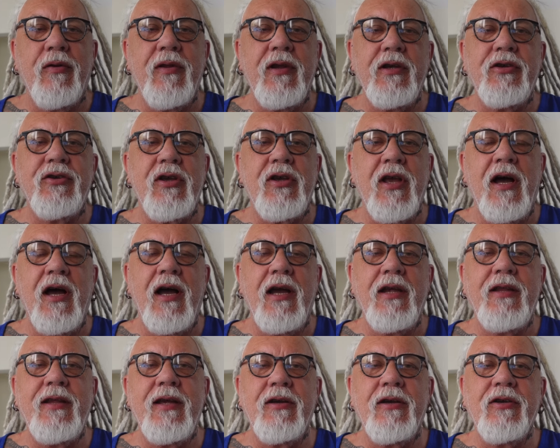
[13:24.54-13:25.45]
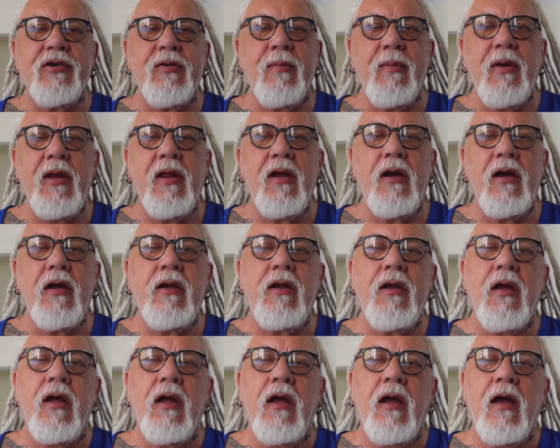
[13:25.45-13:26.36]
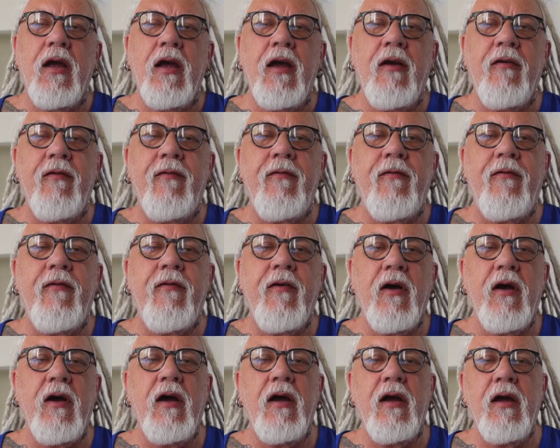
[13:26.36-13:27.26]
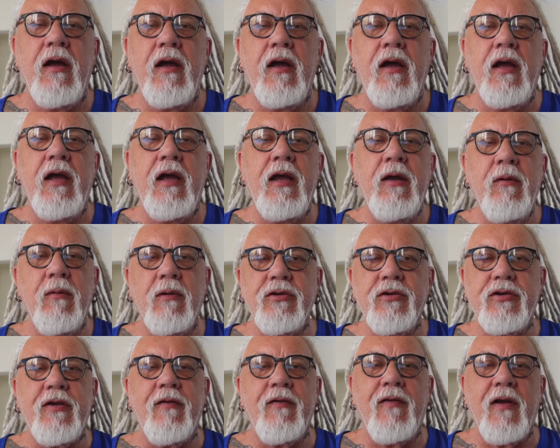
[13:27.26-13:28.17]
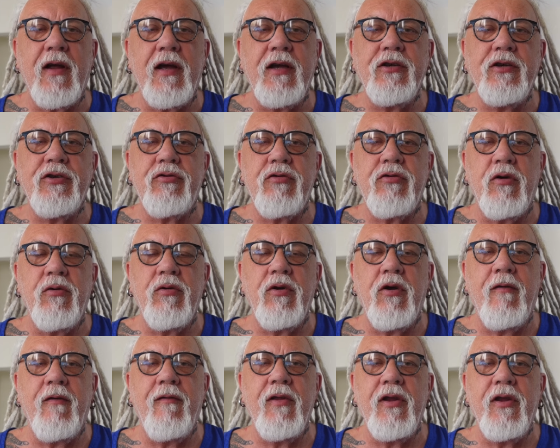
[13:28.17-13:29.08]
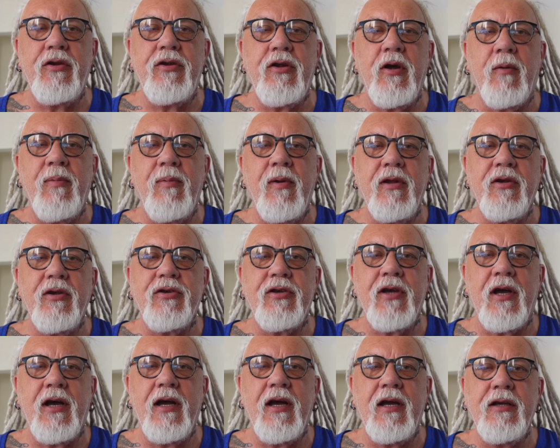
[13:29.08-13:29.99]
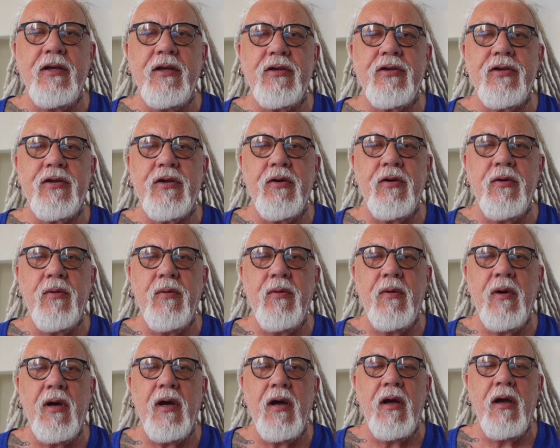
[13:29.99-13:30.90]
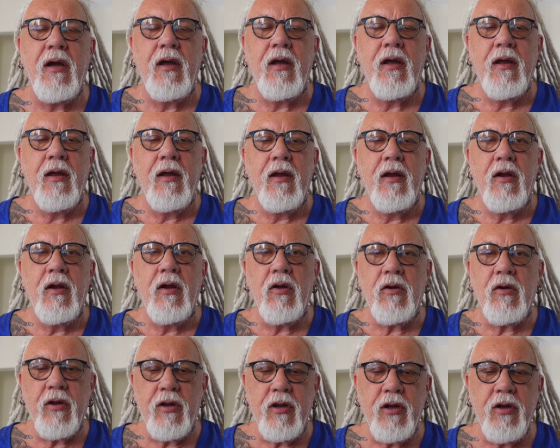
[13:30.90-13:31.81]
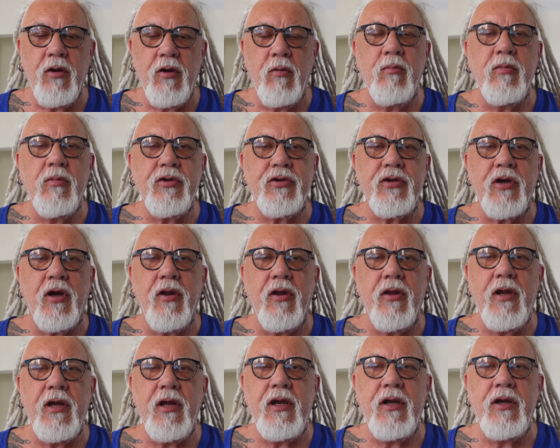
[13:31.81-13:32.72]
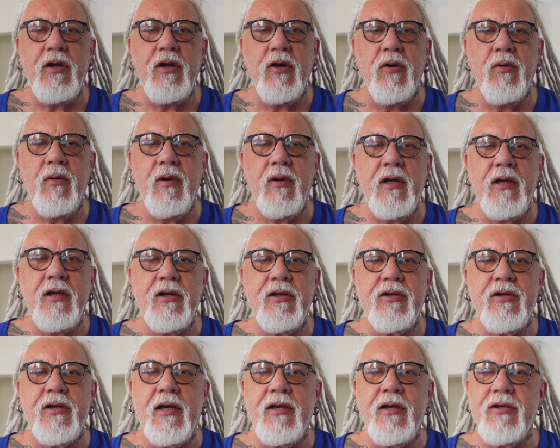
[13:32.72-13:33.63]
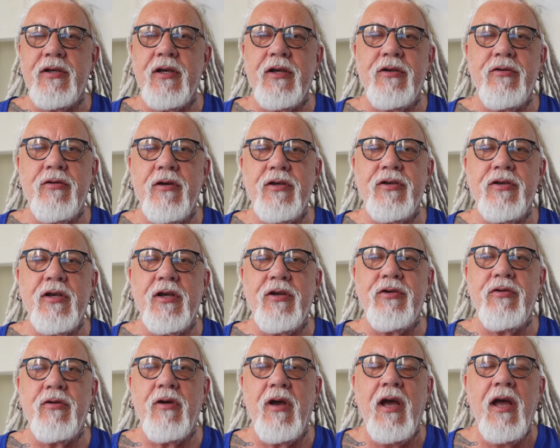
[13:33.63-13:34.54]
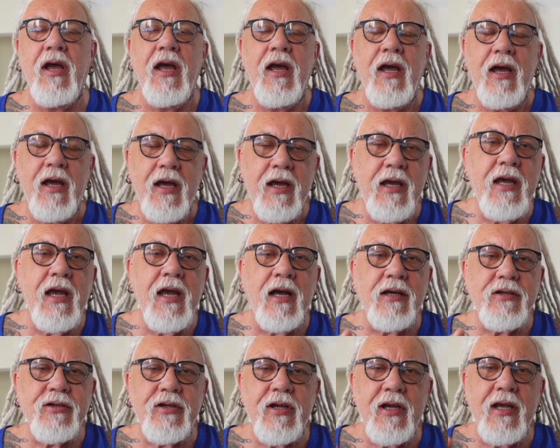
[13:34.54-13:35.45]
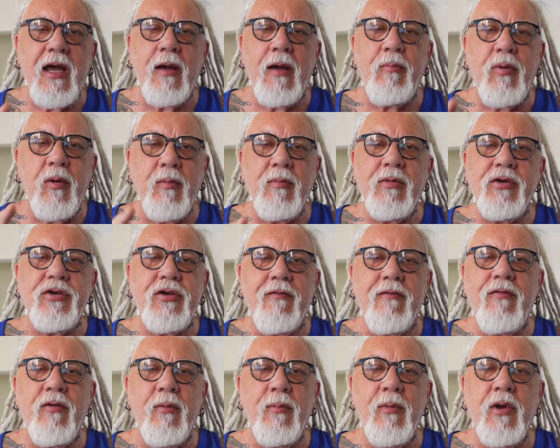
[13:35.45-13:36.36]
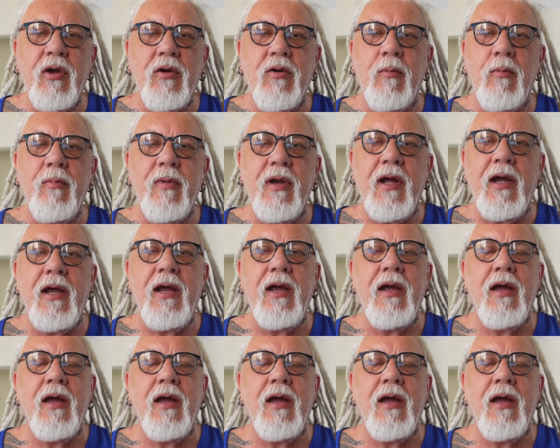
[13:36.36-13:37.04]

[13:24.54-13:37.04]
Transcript: this guy tells me that if he wants to fly his drone over the top of the sites to look at the numbers on the units, etc., etc., he has to get permission from the company.